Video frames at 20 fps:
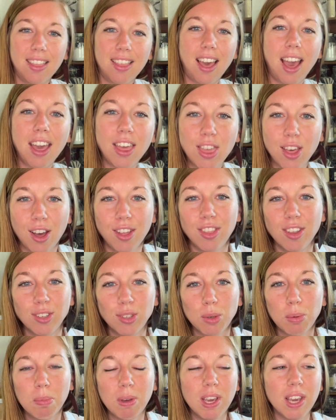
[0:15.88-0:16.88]
I thought
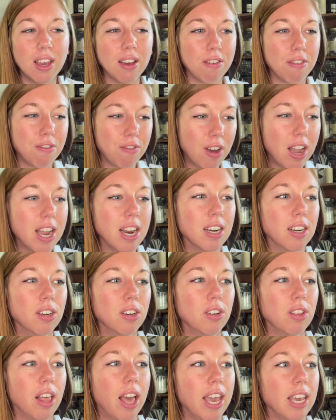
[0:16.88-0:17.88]
this would be
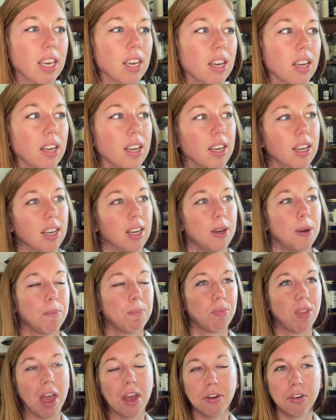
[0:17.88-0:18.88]
fun, like,
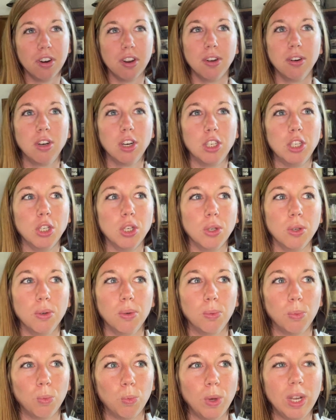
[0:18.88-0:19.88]
I don't know, to
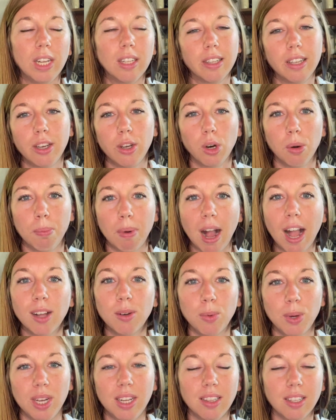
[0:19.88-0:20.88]
do weekly or
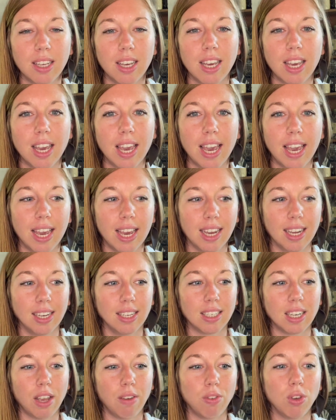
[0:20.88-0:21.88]
bi-weekly,
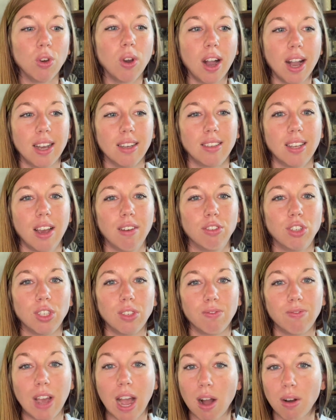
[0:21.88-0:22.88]
and if you guys have
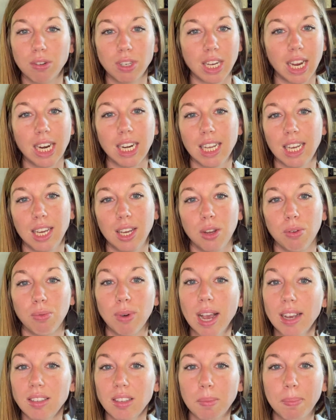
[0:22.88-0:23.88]
found any
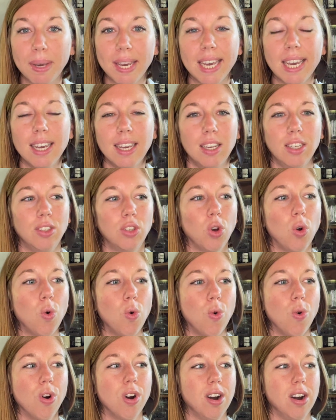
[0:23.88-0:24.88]
recipes
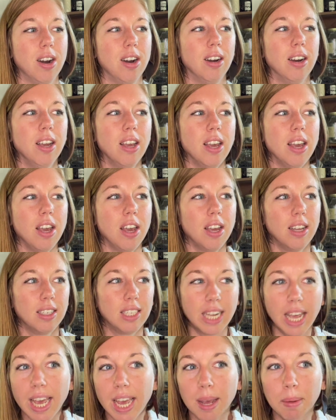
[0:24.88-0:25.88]
or
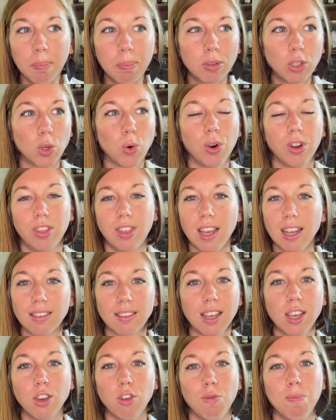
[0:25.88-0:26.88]
tips or things
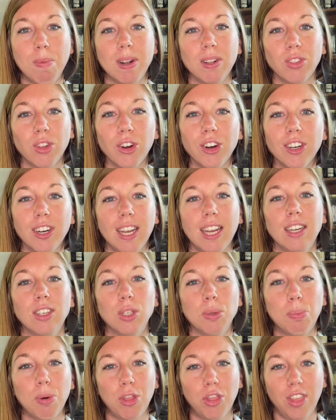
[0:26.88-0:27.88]
that you've been learning,
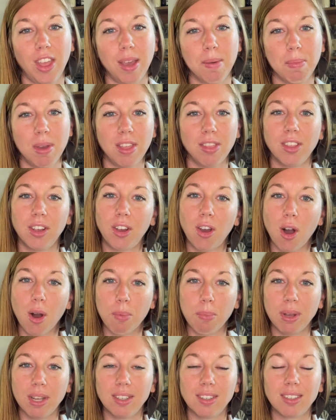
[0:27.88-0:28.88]
to put them in the
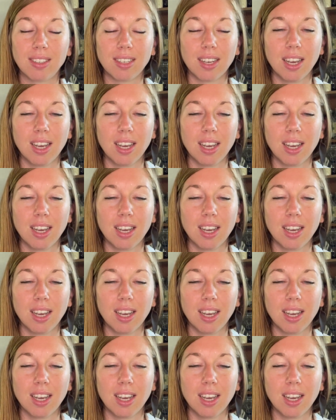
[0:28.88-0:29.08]
comments